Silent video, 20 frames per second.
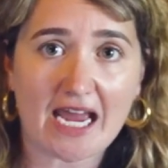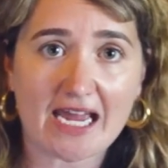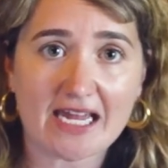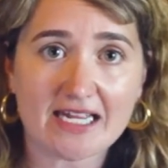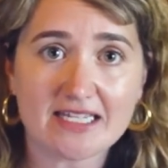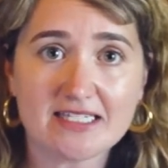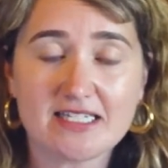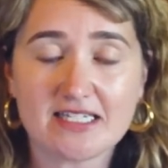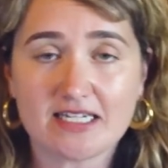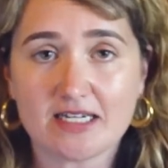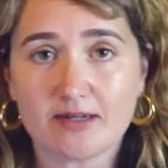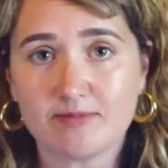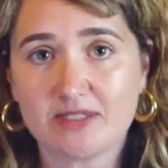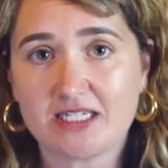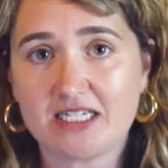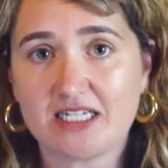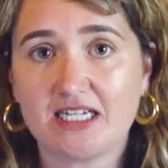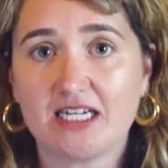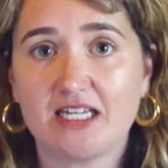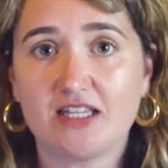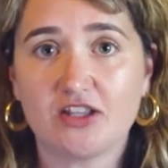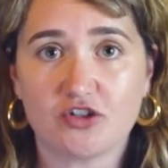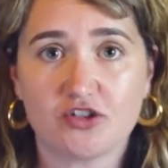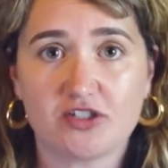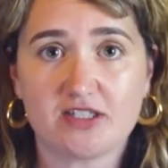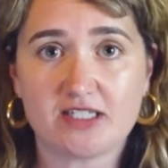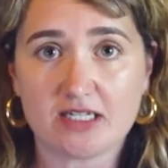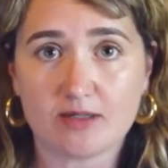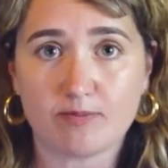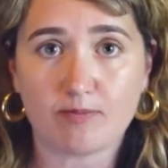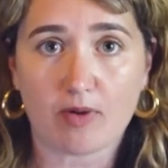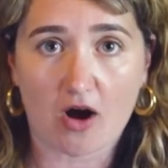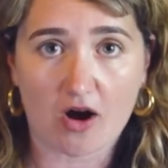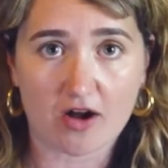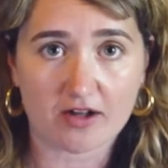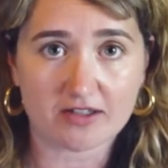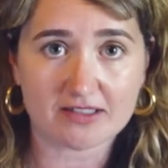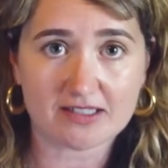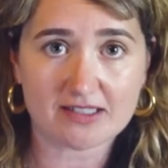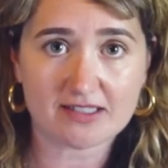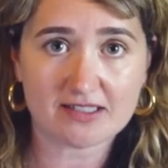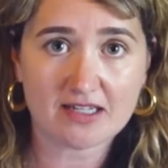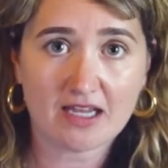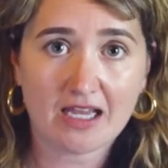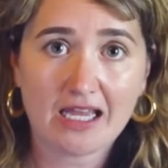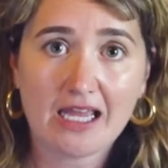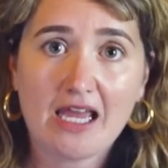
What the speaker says: and DMT in their seed pods.